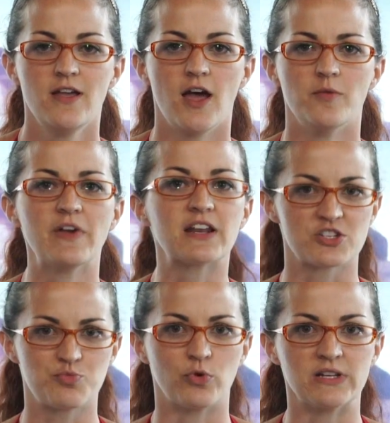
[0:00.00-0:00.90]

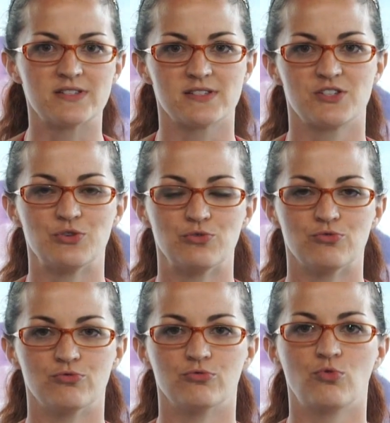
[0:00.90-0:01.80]
vantage points
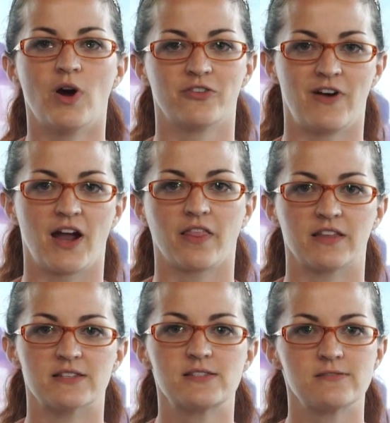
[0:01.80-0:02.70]
to quantify
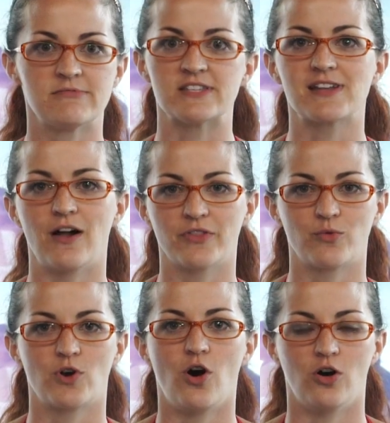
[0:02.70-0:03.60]
this discount
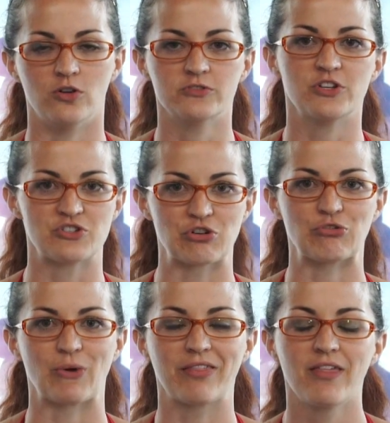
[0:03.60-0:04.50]
that we're all
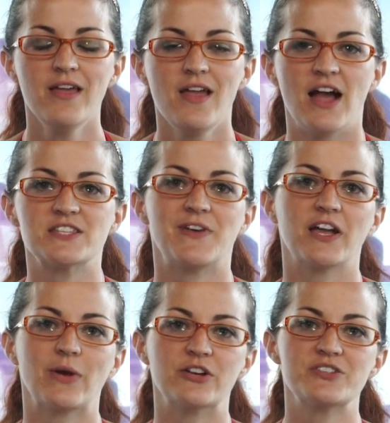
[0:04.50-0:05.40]
concerned with as
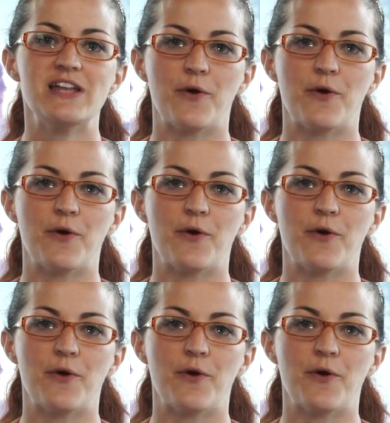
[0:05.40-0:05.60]
evaluators.